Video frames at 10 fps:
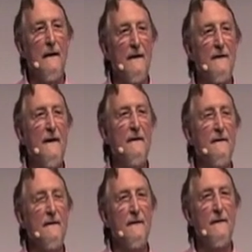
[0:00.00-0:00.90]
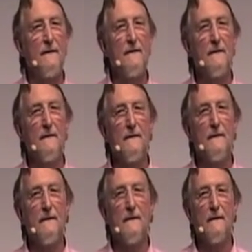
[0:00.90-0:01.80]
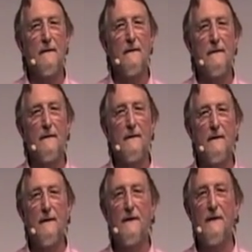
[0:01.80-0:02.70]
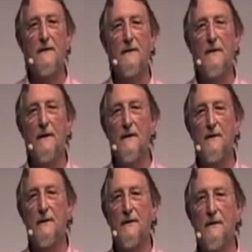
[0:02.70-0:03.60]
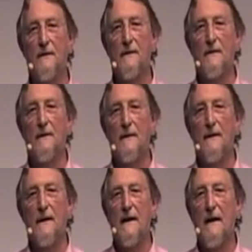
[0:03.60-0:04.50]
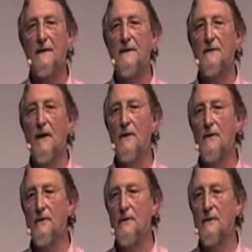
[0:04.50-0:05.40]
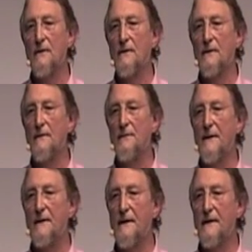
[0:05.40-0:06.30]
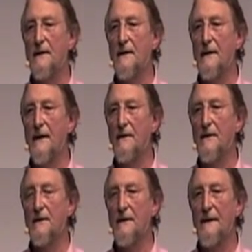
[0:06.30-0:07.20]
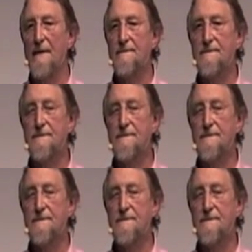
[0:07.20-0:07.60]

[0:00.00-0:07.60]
a sense that the situation has its own particular character